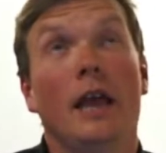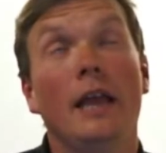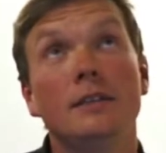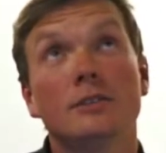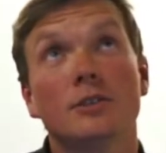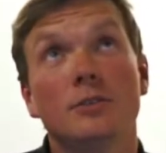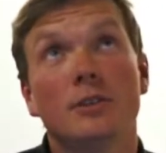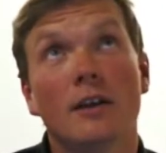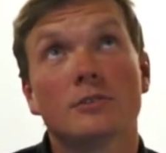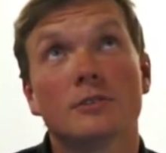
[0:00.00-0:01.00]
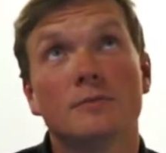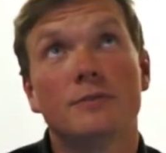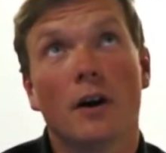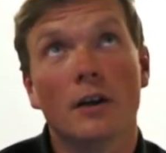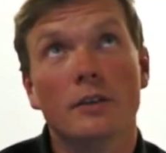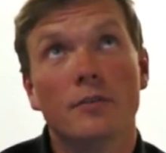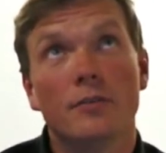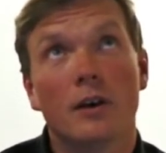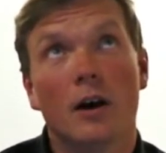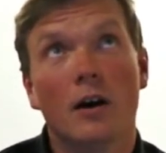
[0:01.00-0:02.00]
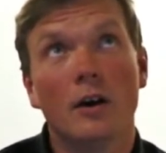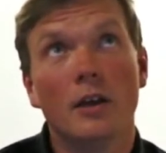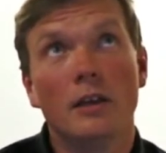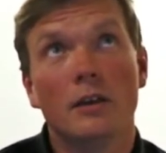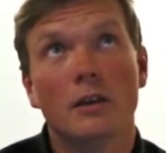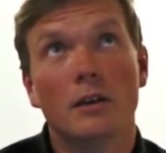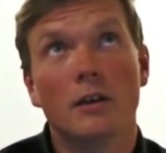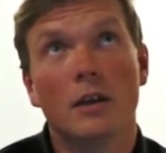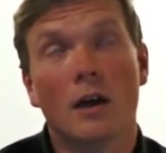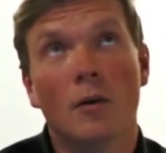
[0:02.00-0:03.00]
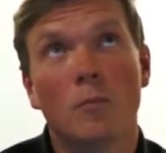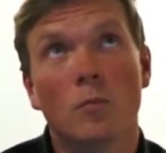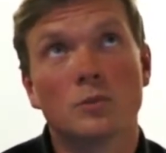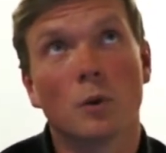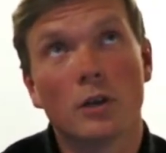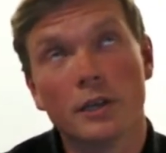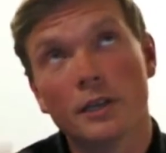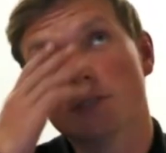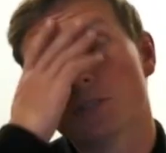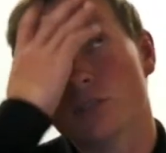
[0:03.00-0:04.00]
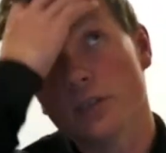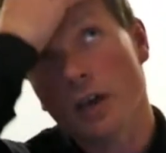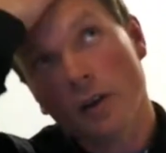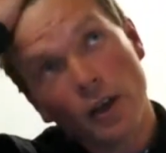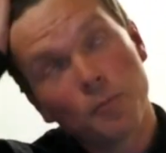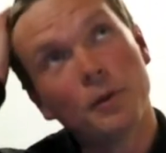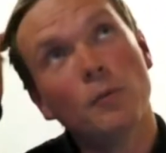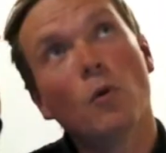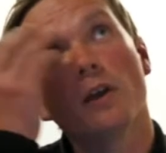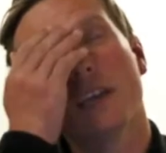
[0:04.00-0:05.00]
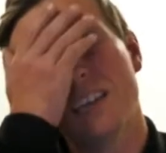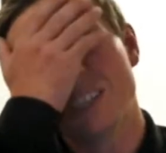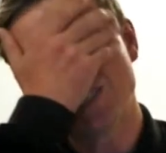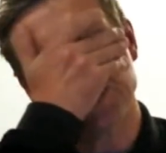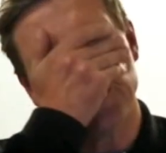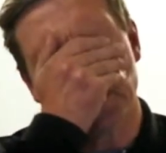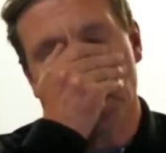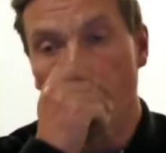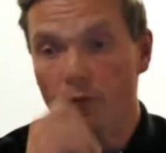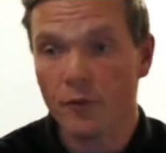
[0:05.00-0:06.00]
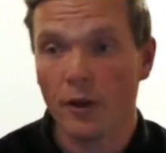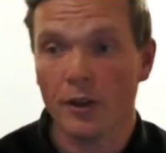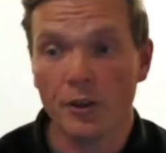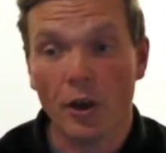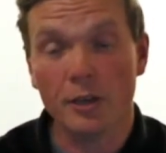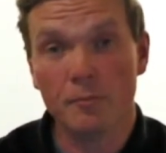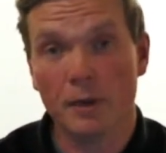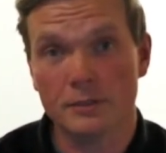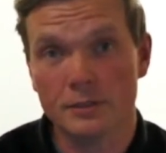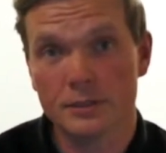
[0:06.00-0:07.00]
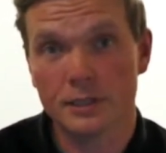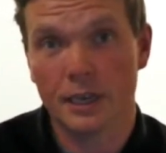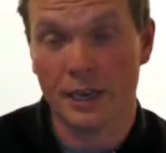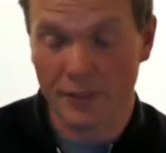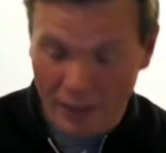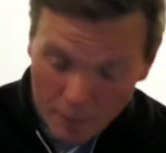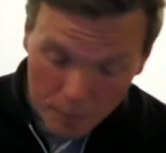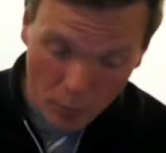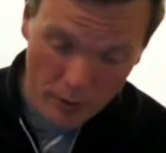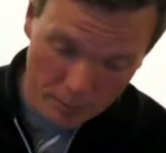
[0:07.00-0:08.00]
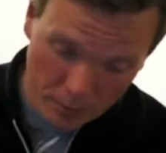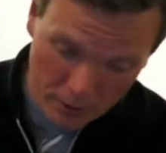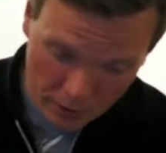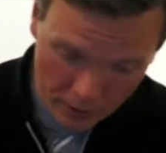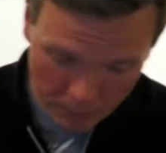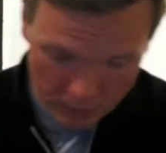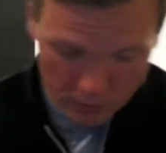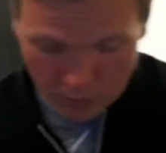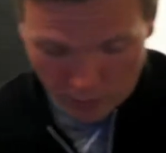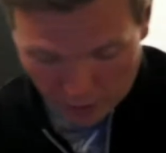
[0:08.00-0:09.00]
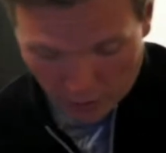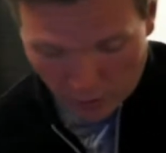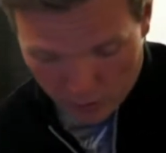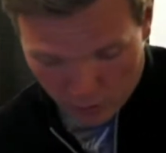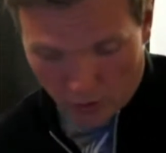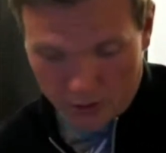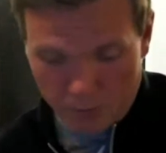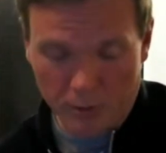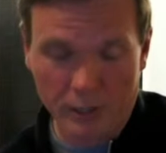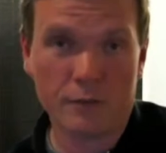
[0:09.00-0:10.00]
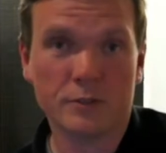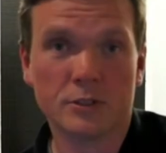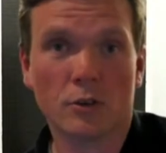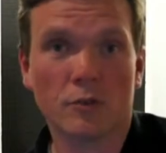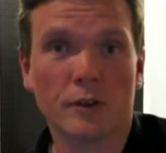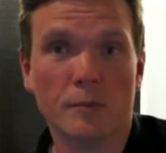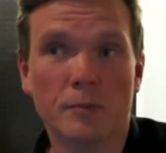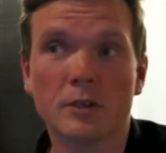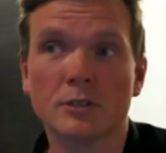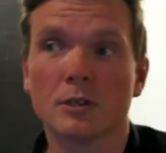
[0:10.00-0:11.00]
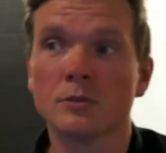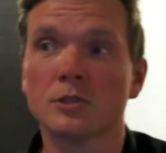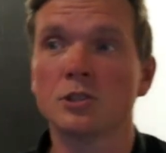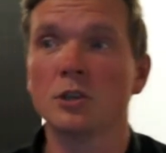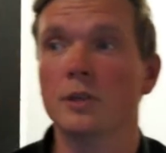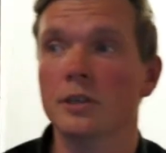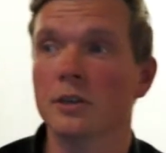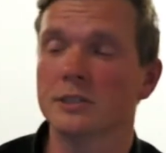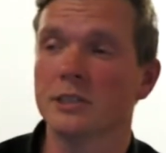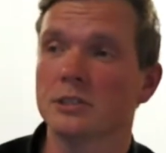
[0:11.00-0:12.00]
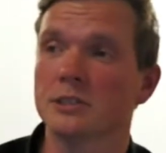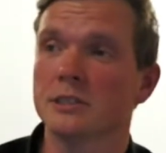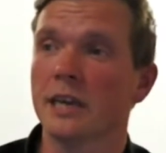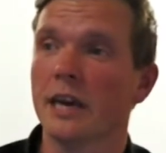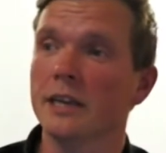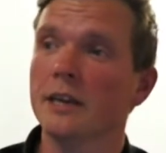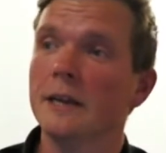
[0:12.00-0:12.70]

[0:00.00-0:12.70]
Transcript: in 2005, I was working in a studio, and I've been working in a studio for 9 months. And at that point in my 9-month career, I thought I completed photography because I was shooting 9 sessions a day.